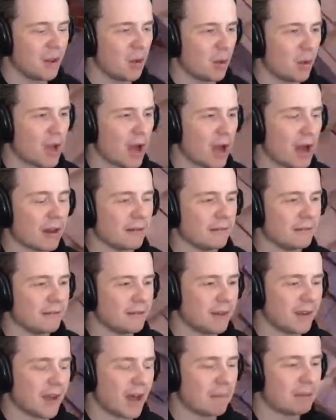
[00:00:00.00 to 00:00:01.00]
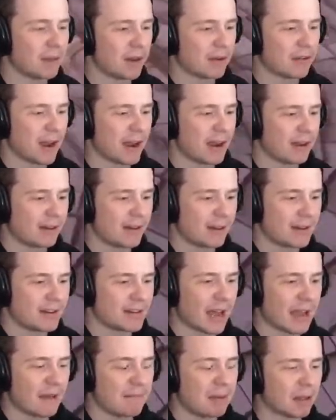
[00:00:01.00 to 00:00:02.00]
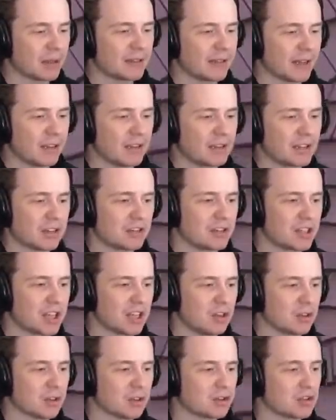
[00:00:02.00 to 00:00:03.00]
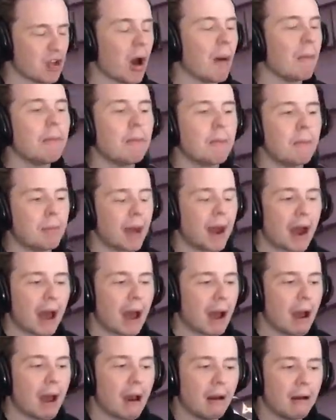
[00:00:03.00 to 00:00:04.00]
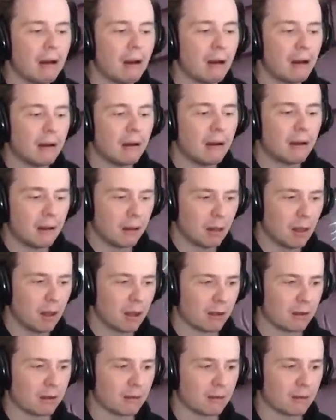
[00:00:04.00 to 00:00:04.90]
we can't obliterate entire buildings in a single stomp, but, uh, look,